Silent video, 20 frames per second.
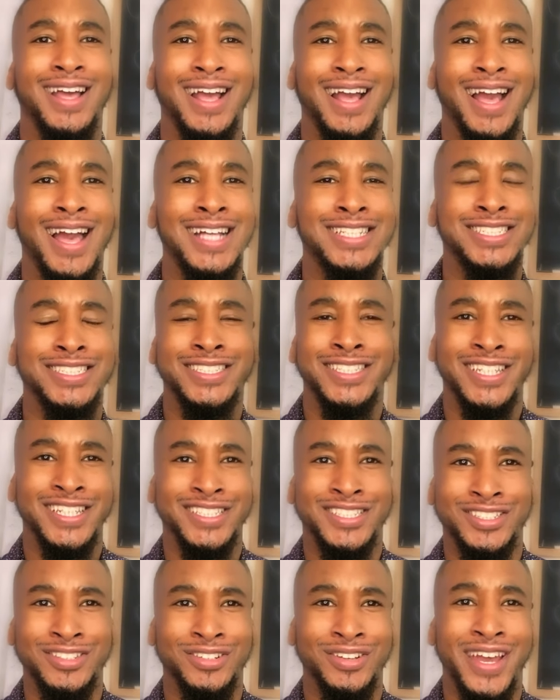I just
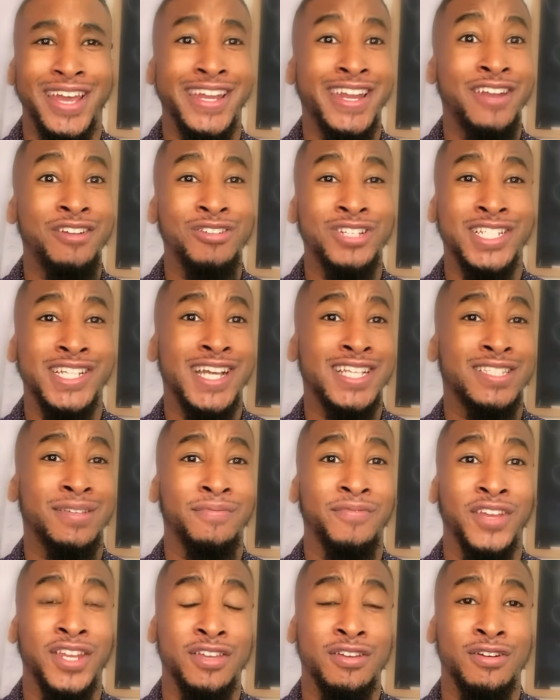need to. And I know she got
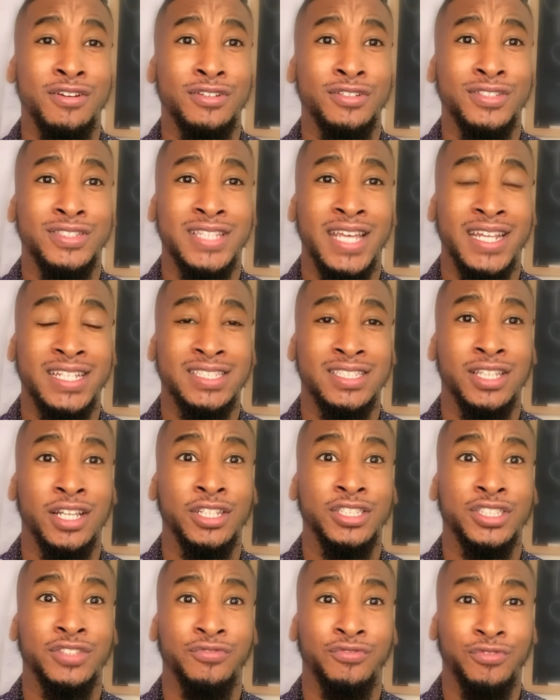some videos that
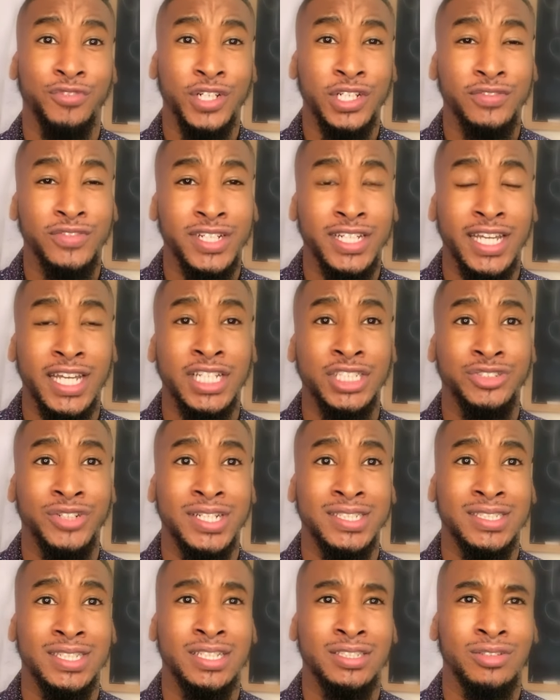looks really, really
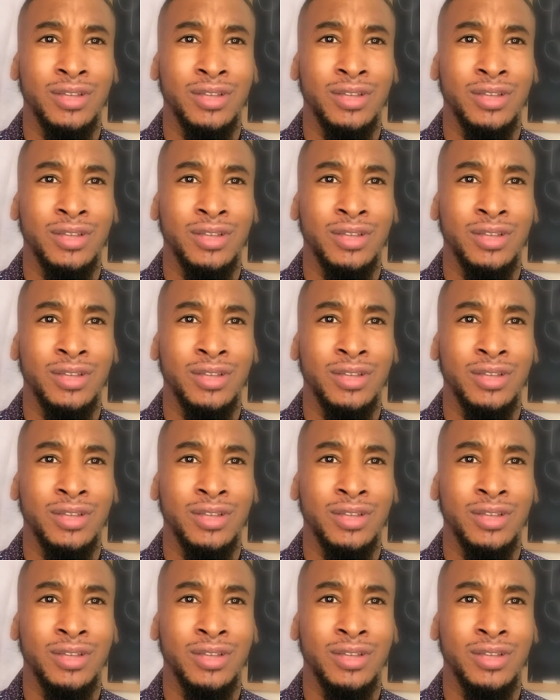interesting.